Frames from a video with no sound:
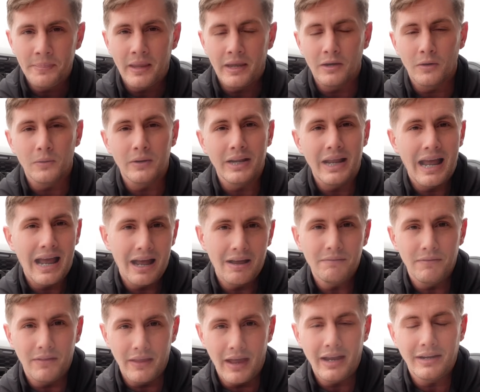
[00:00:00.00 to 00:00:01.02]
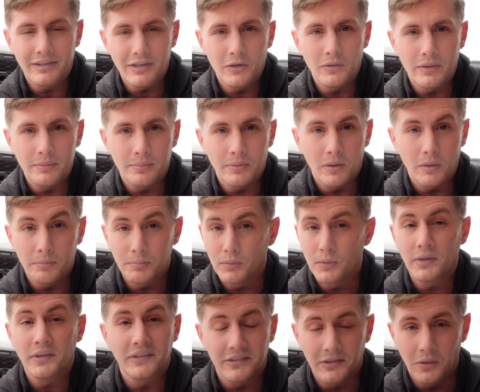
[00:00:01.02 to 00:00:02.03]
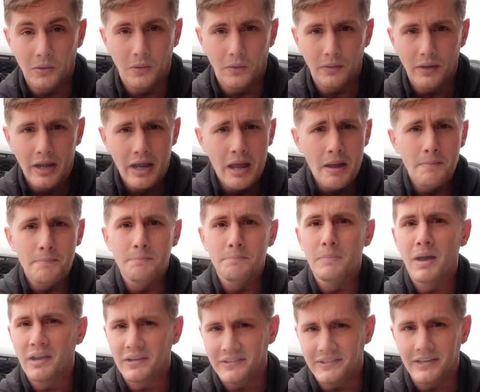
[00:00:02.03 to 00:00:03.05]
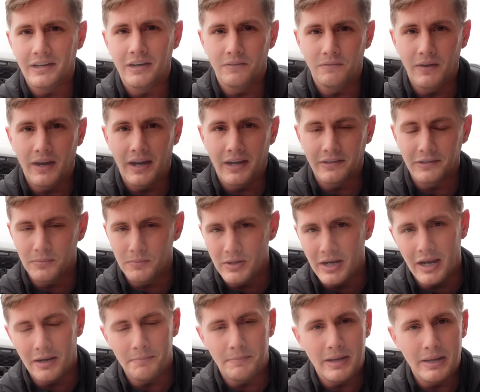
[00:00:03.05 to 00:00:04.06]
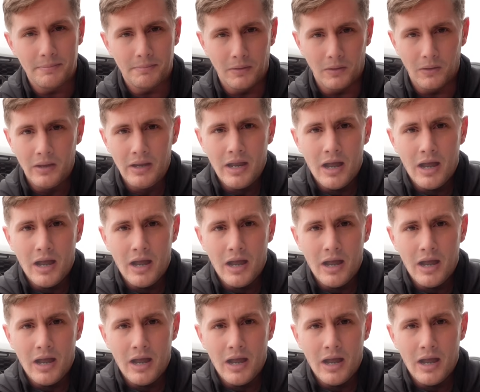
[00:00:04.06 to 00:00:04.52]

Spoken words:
and already have that TRD Pro pre-sold months in advance. And we had people